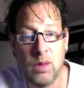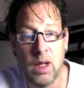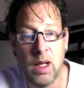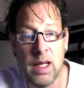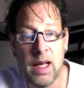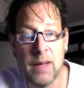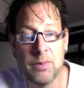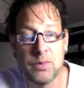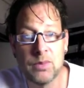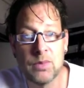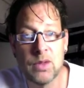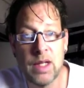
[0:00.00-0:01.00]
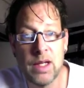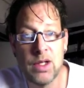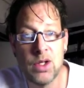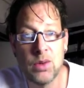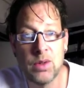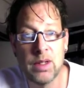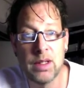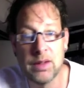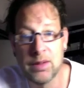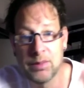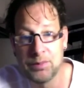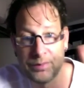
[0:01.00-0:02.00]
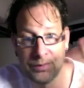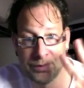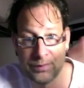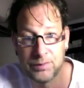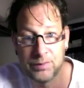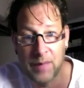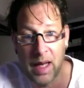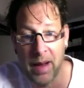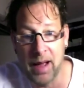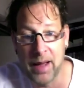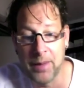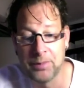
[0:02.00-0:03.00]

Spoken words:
yeah, stay tuned and bye bye.